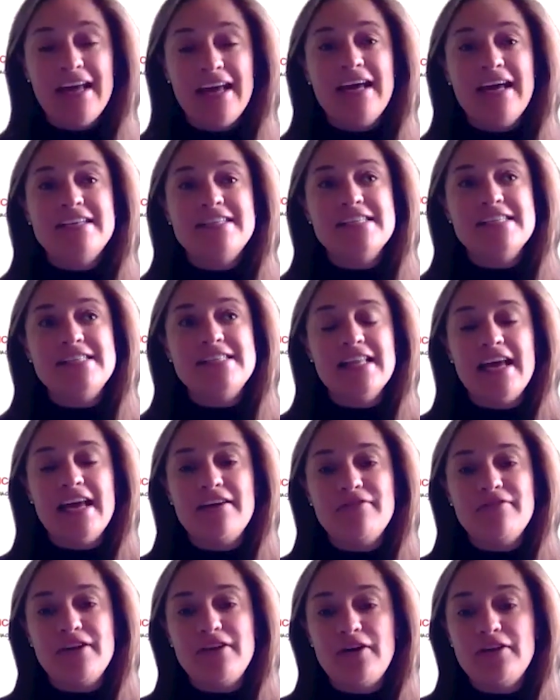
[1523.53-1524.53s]
Just to let
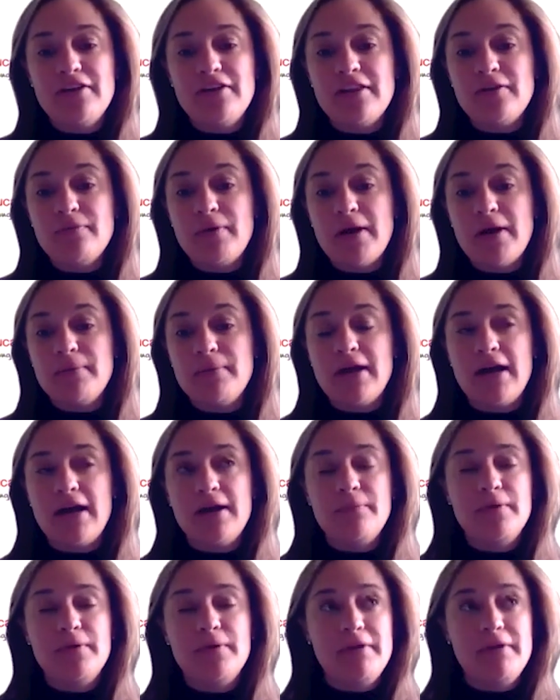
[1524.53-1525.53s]
everyone know that the webinar
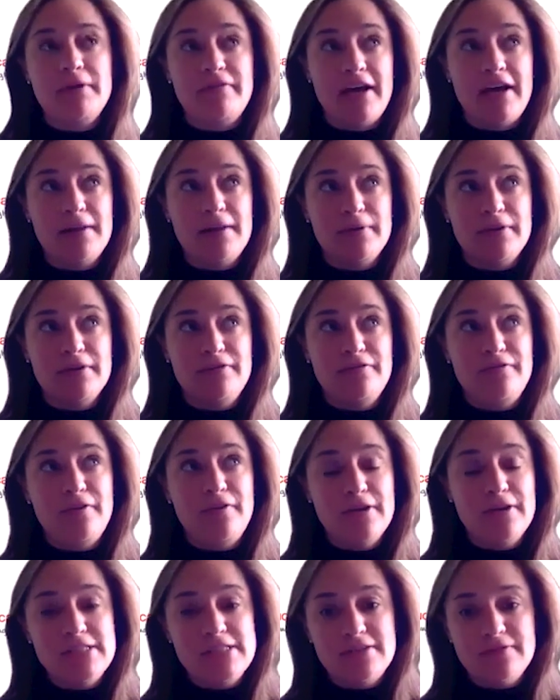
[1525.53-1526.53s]
will be available on the
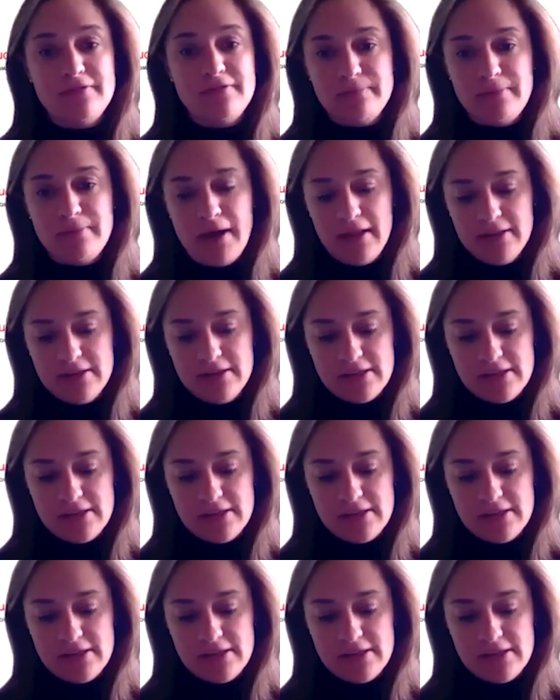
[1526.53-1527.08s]
1st of the month.